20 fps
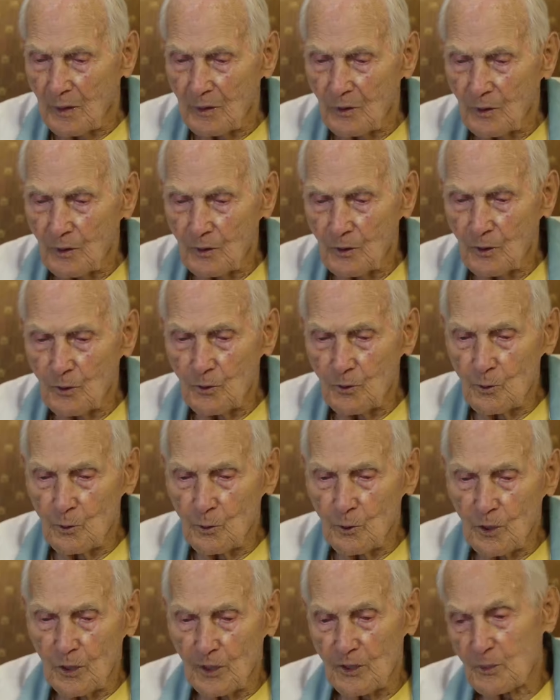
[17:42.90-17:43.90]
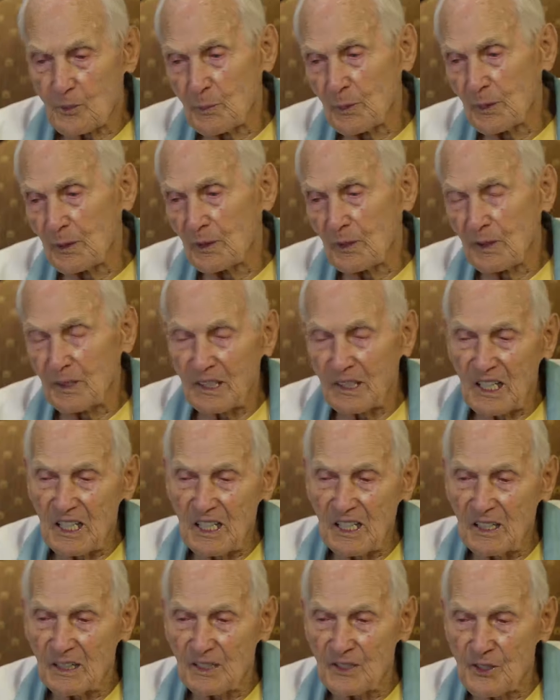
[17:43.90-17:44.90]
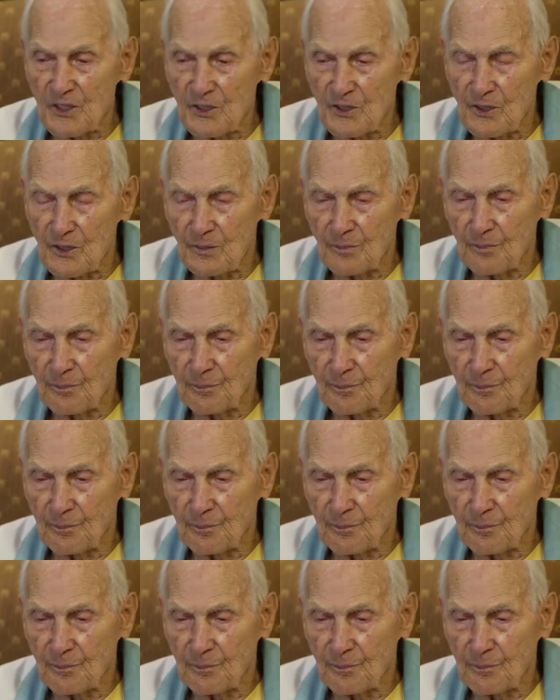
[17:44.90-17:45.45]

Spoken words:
and her new husband and kids